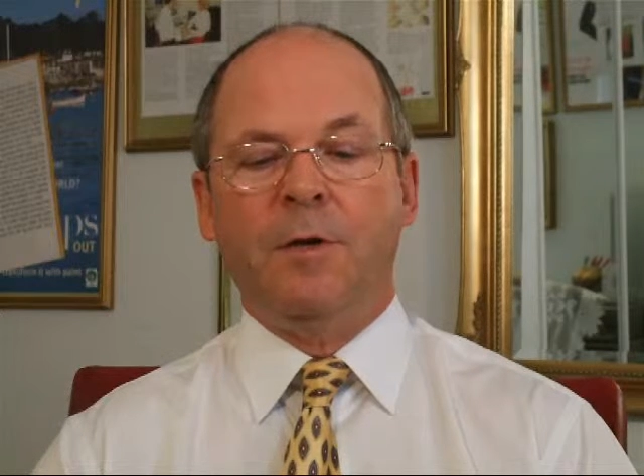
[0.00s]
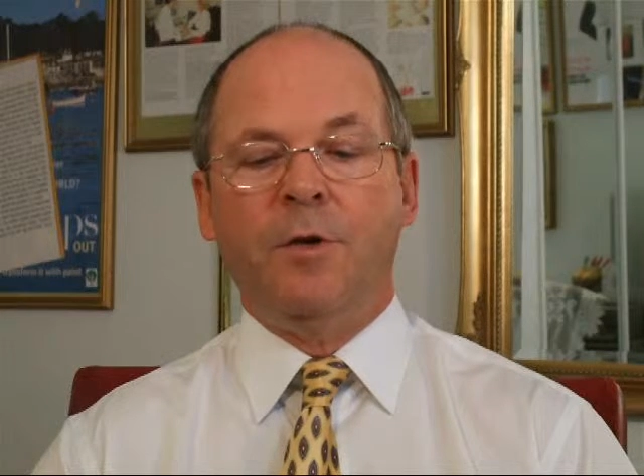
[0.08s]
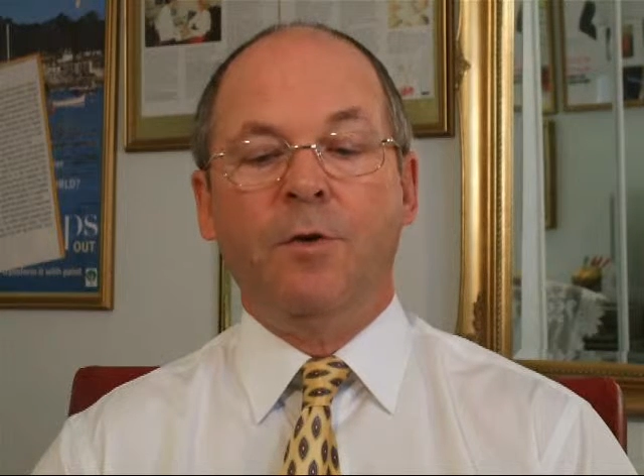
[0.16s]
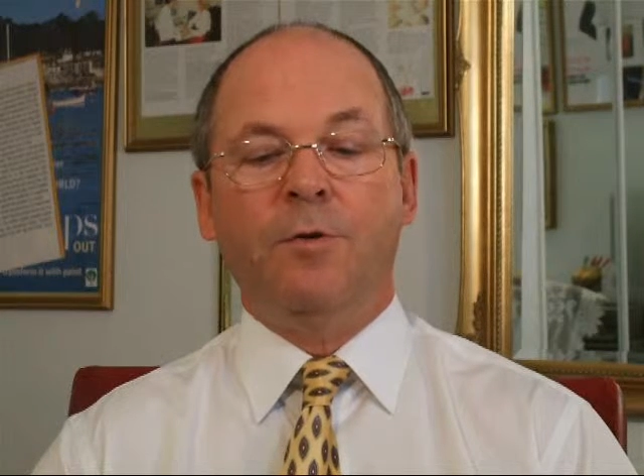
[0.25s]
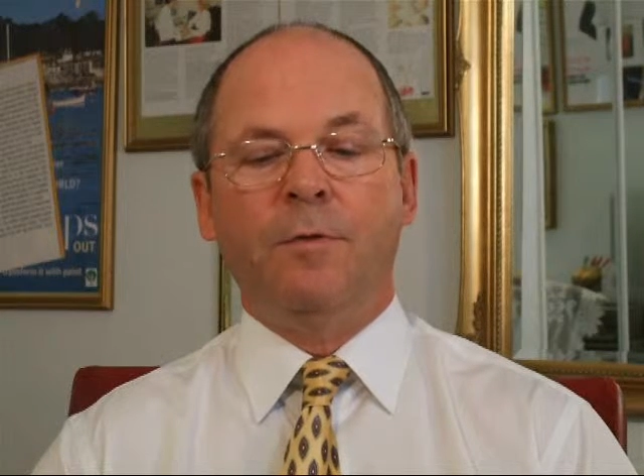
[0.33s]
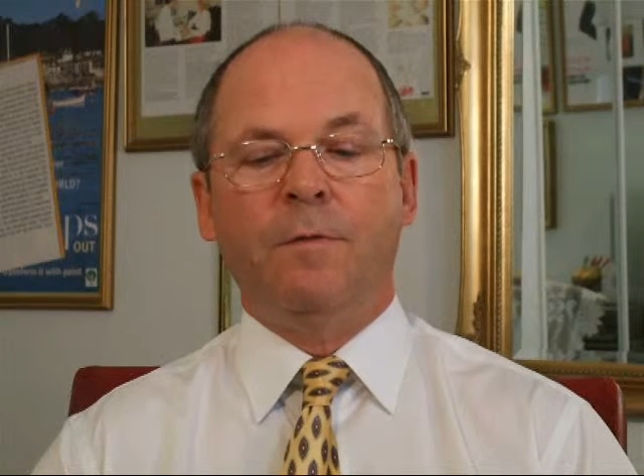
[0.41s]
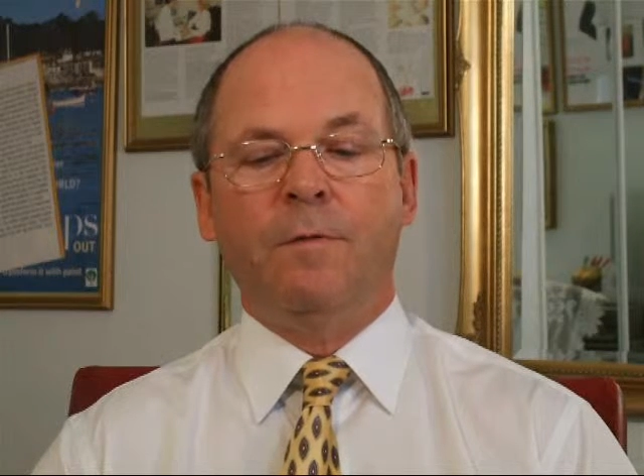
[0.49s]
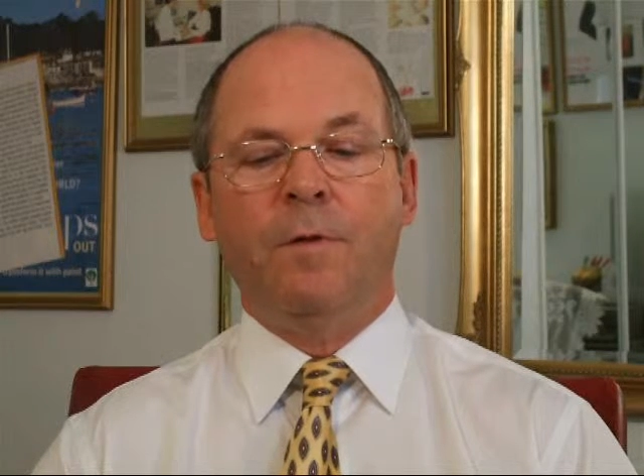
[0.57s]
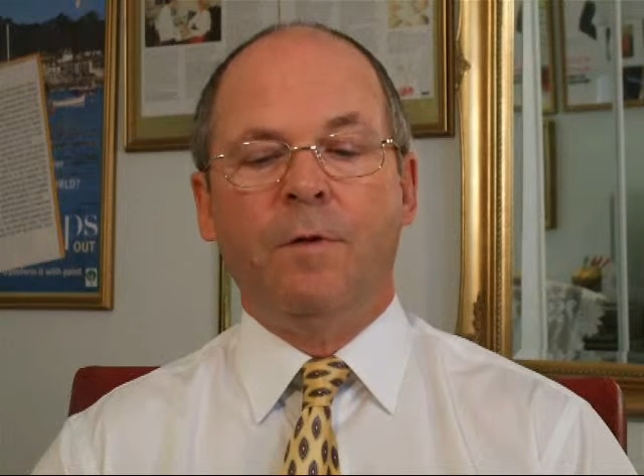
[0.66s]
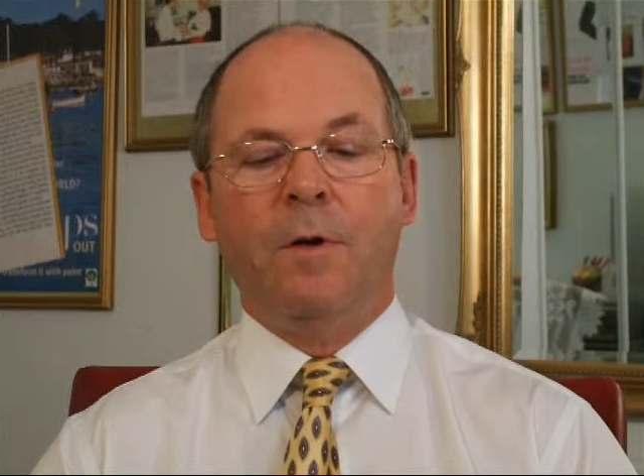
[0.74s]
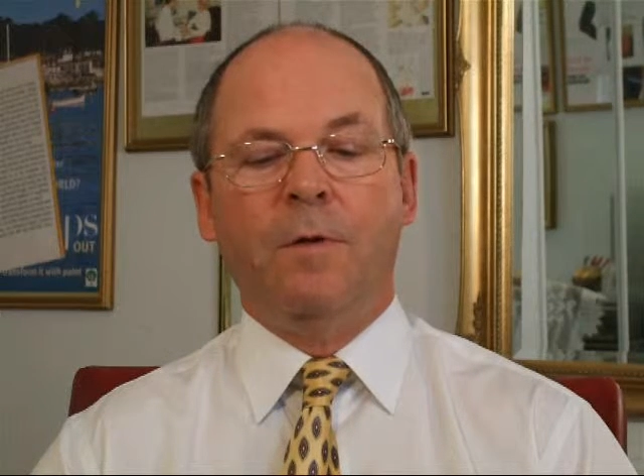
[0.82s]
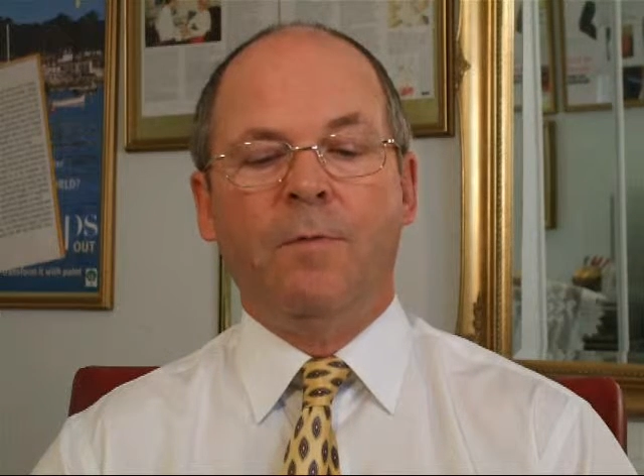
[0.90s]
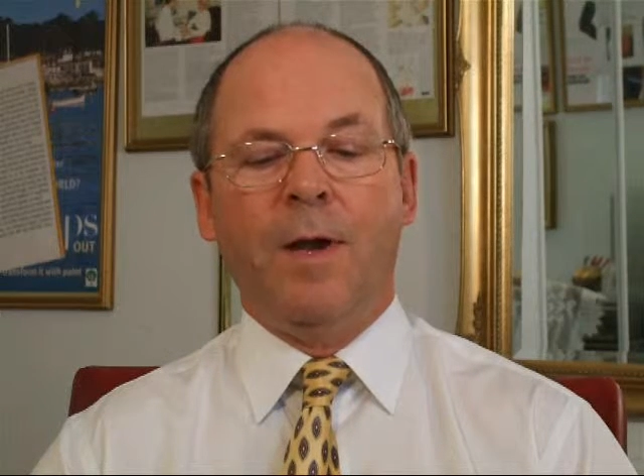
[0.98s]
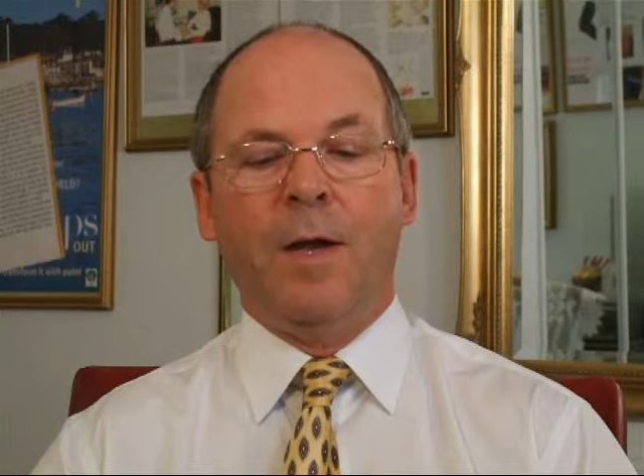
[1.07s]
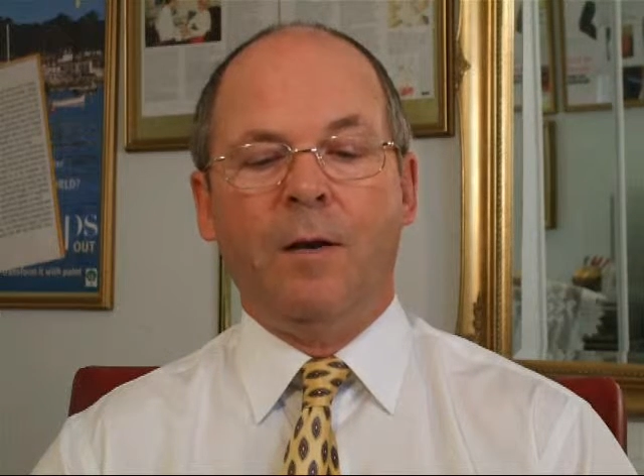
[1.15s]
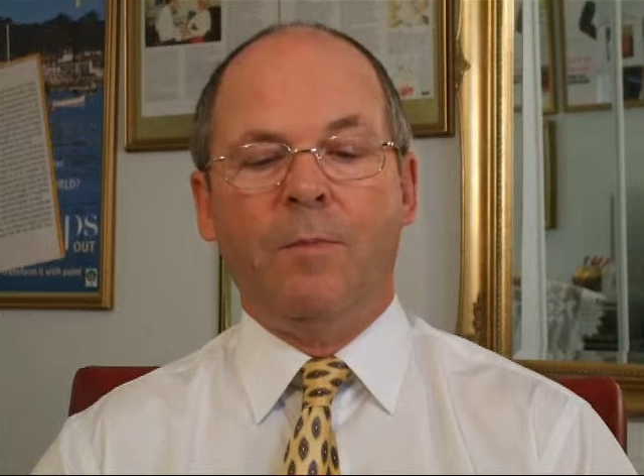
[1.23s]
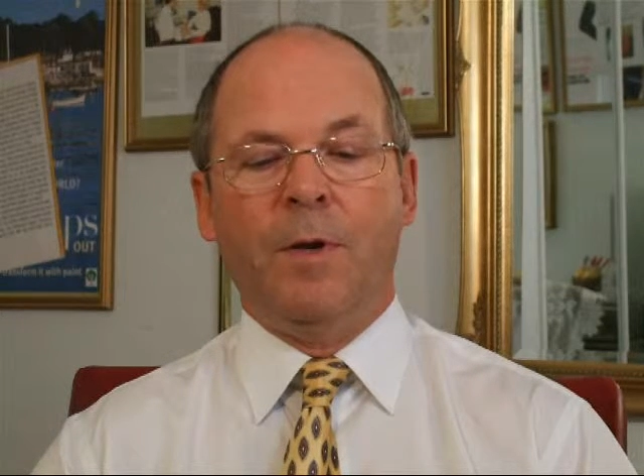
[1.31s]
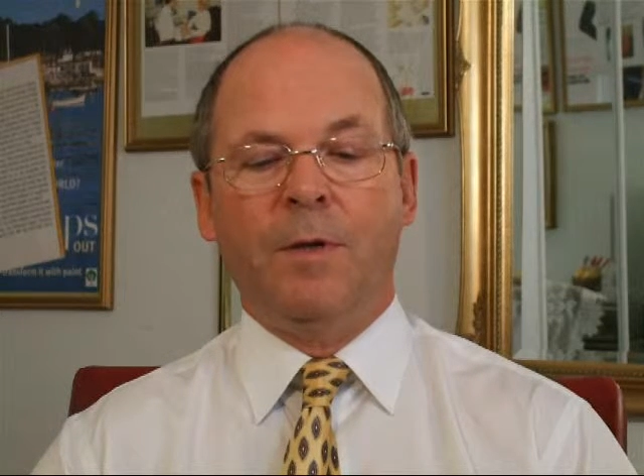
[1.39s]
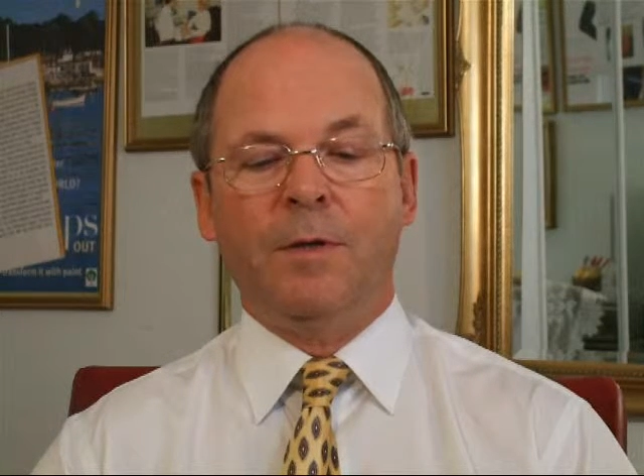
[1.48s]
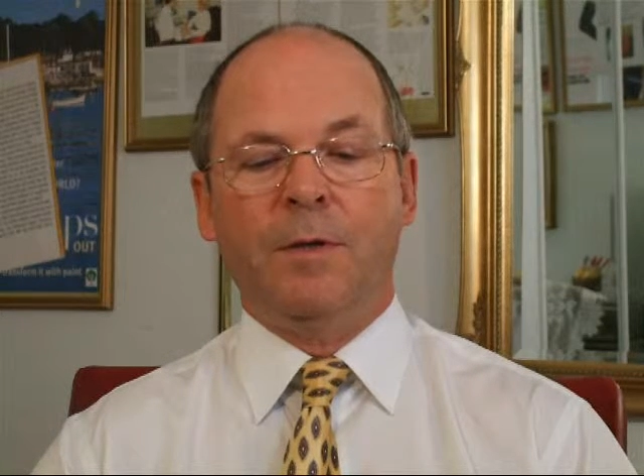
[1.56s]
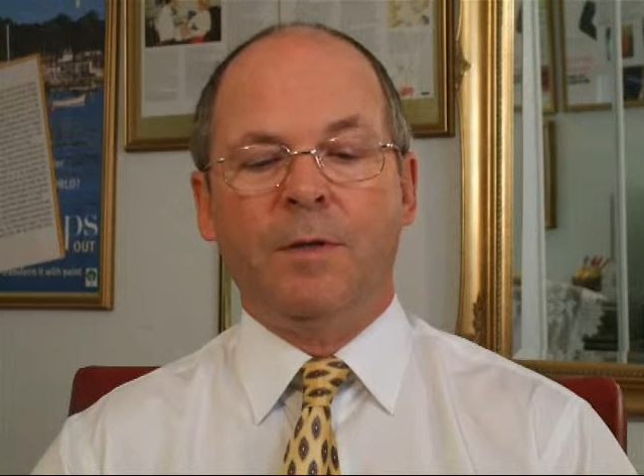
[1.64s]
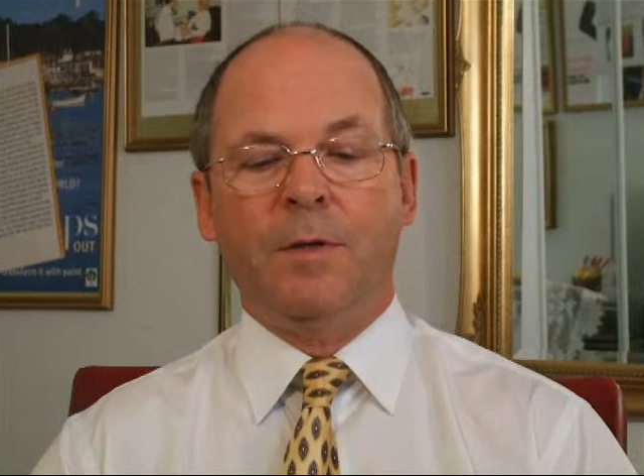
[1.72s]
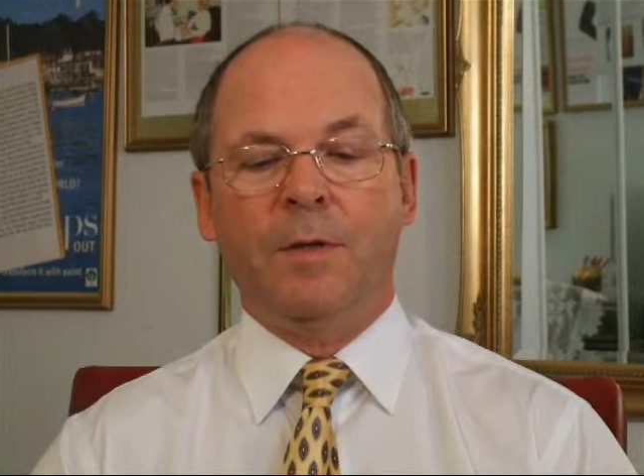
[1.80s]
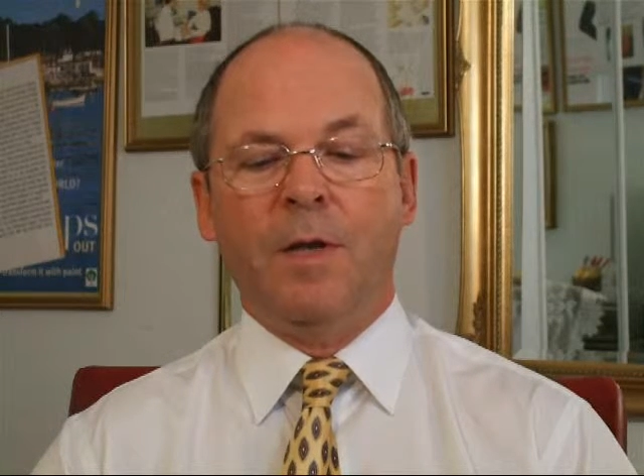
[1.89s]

unusual food on a regular basis?